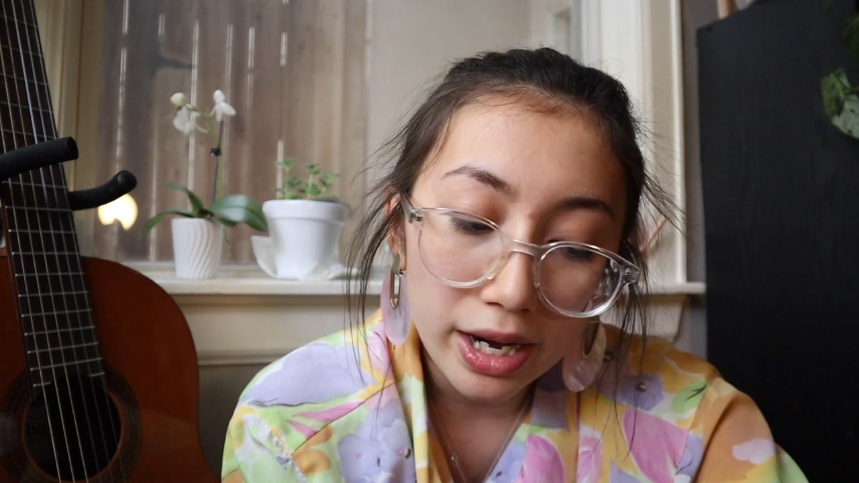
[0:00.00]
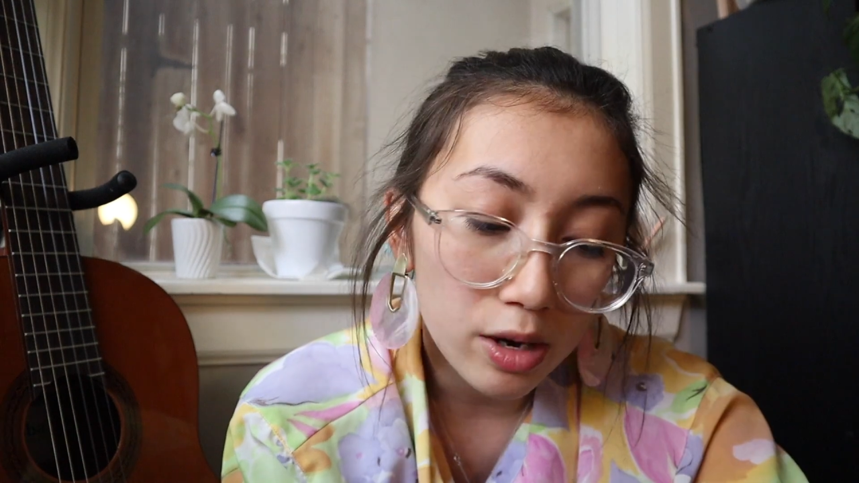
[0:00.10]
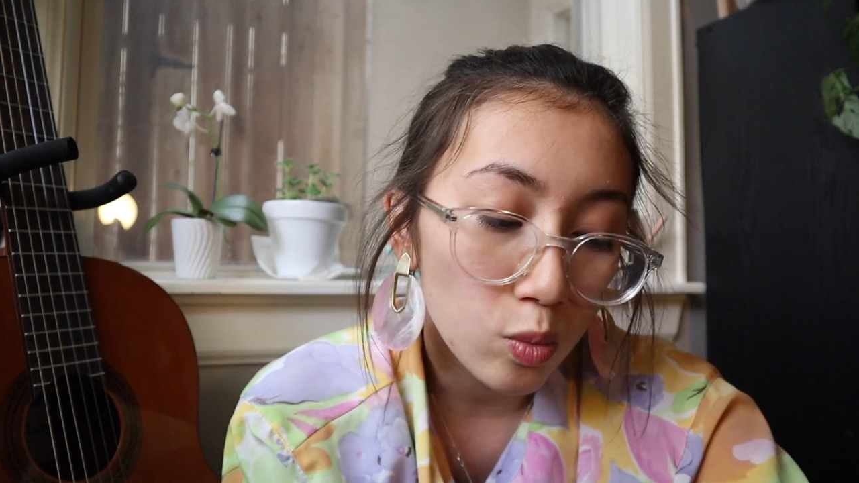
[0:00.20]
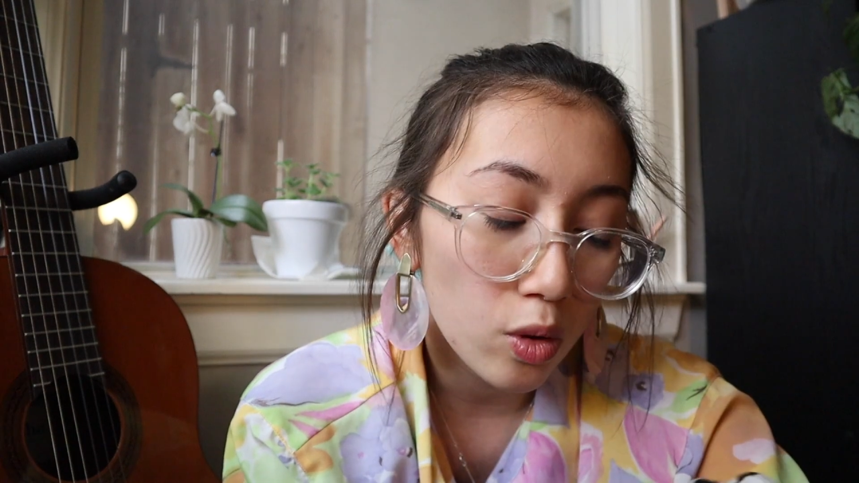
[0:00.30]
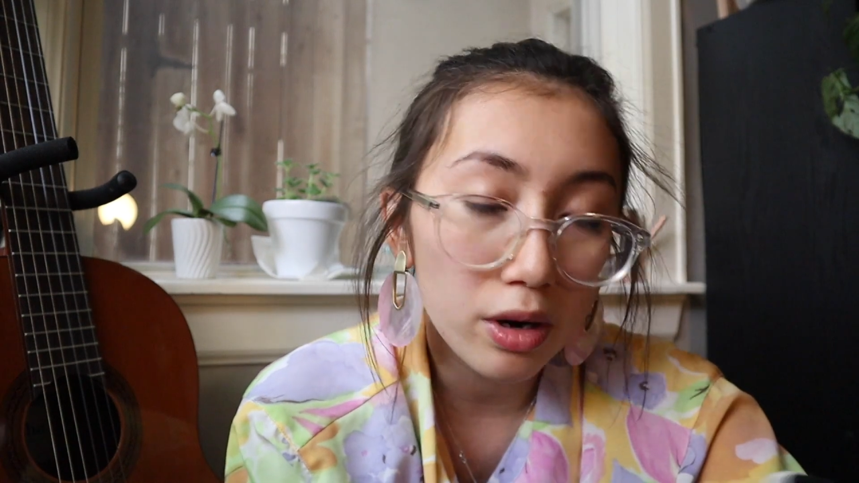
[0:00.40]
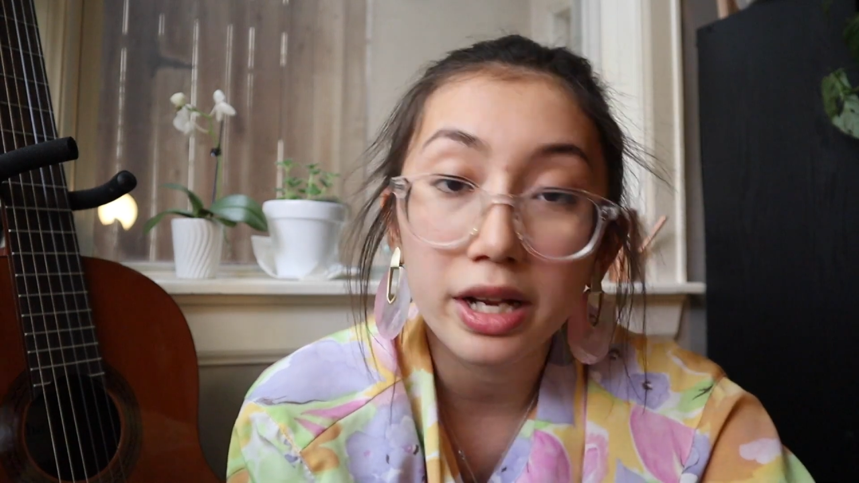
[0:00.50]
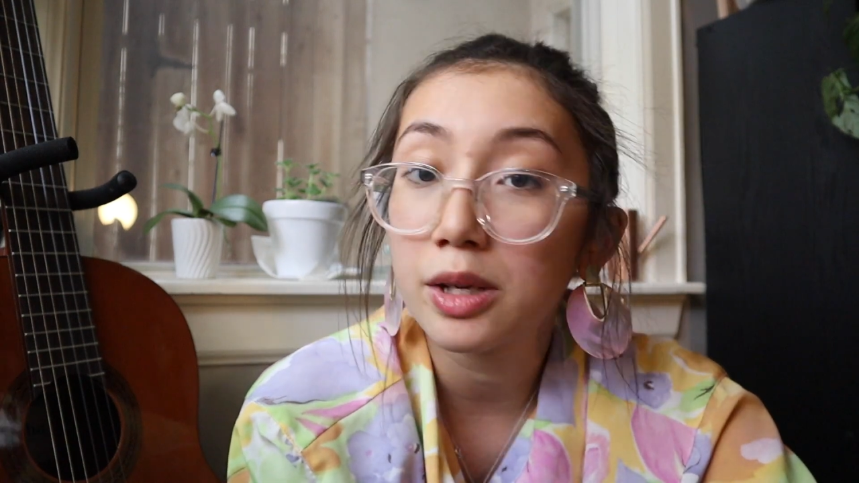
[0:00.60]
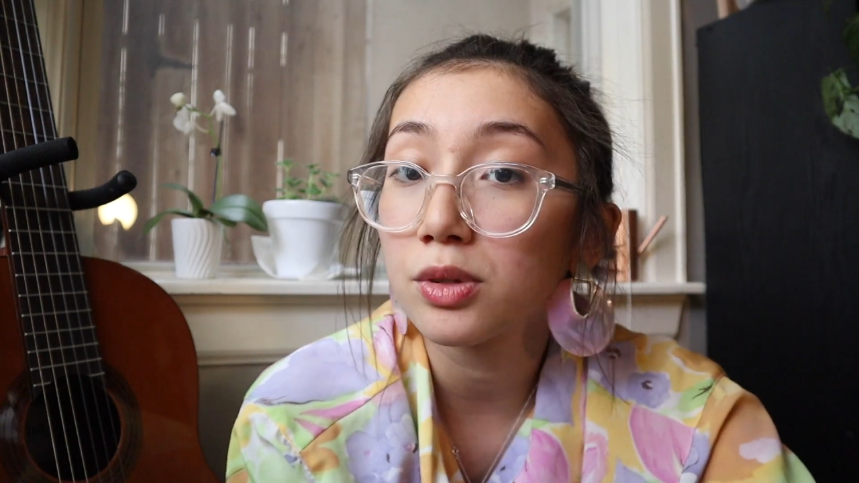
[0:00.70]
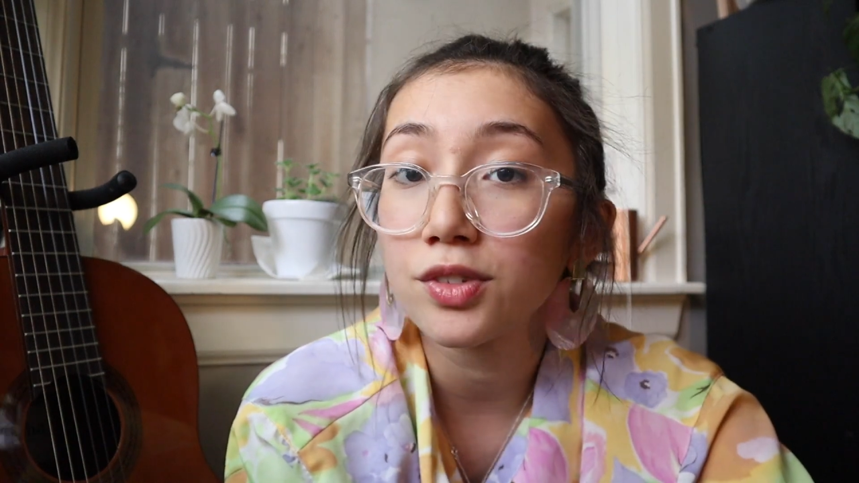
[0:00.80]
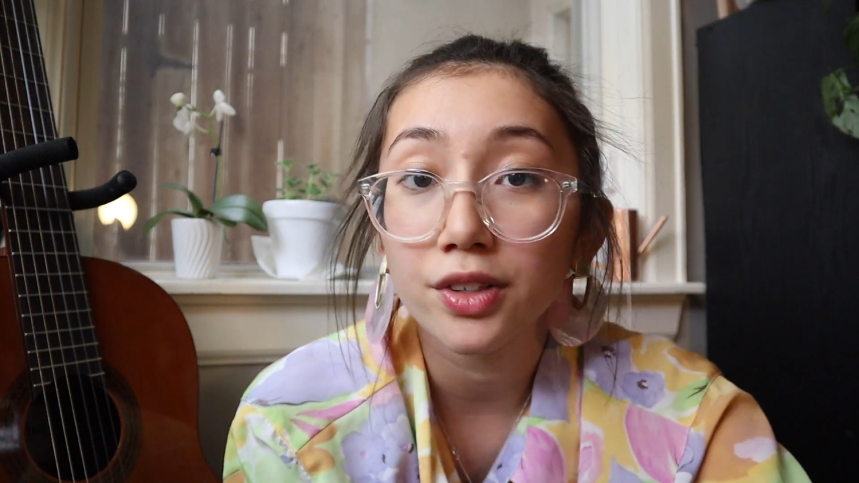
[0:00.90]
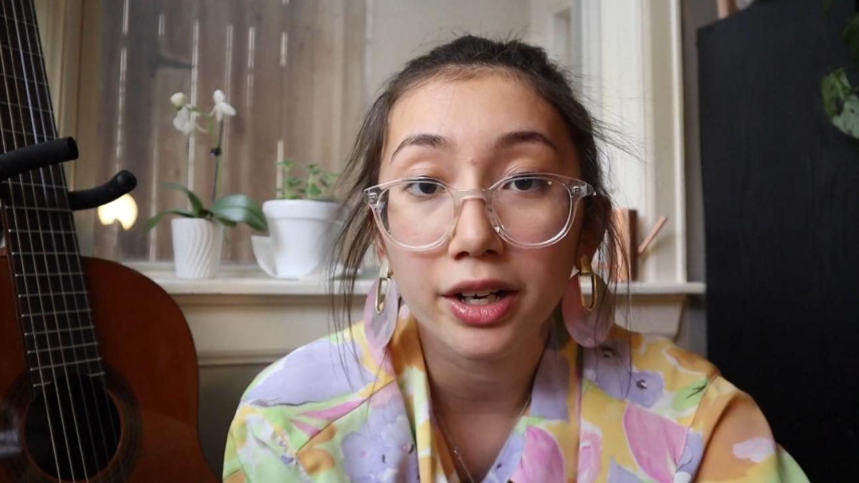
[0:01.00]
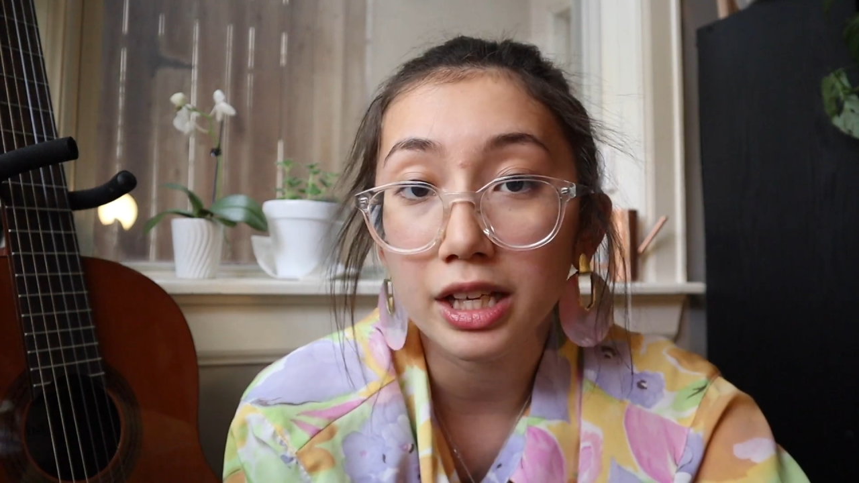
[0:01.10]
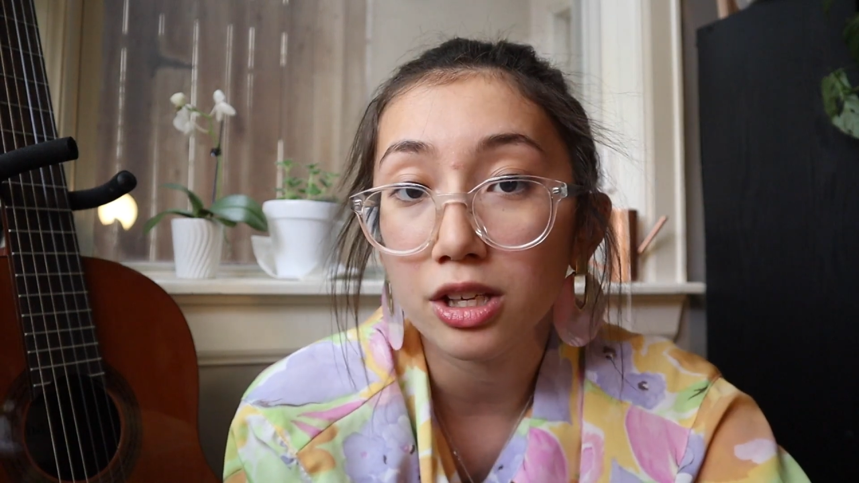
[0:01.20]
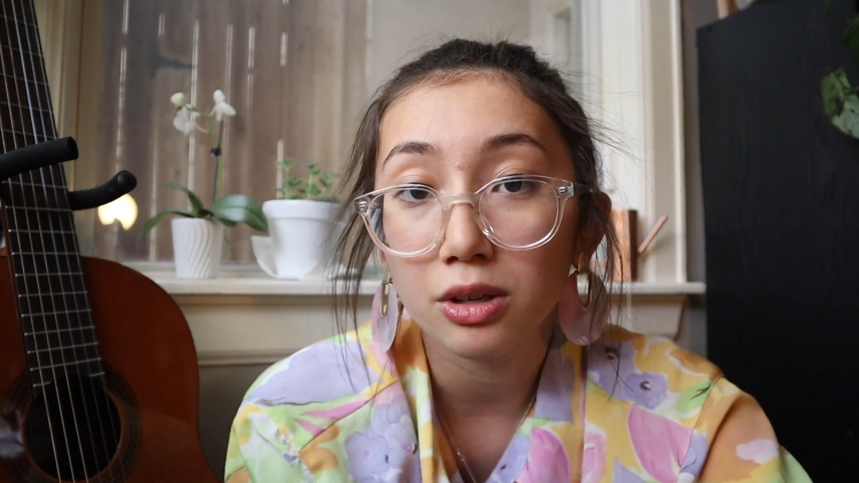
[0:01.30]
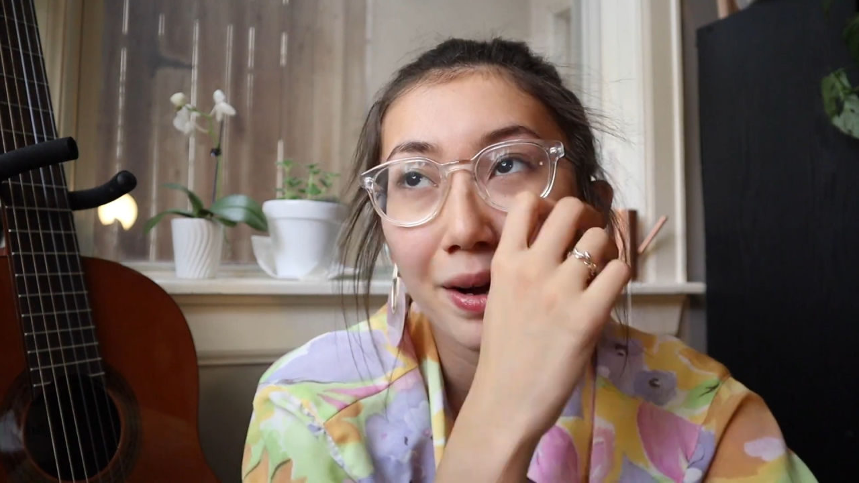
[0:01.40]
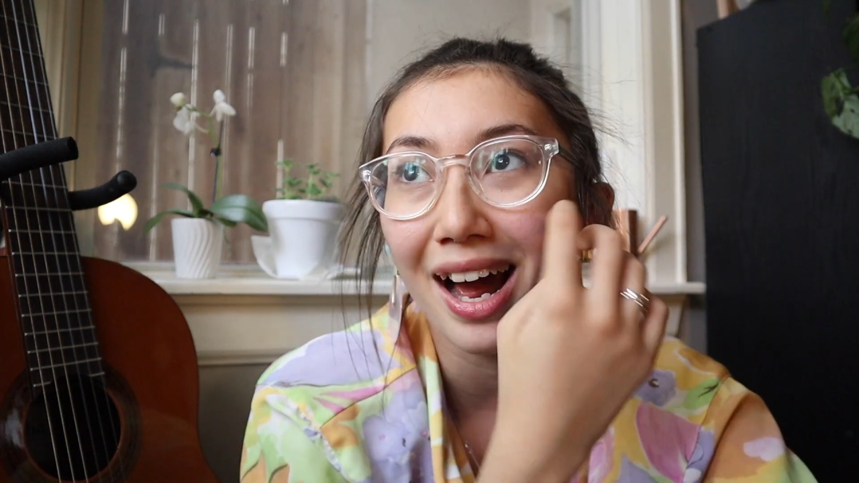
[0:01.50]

When I wore it, it was very cute,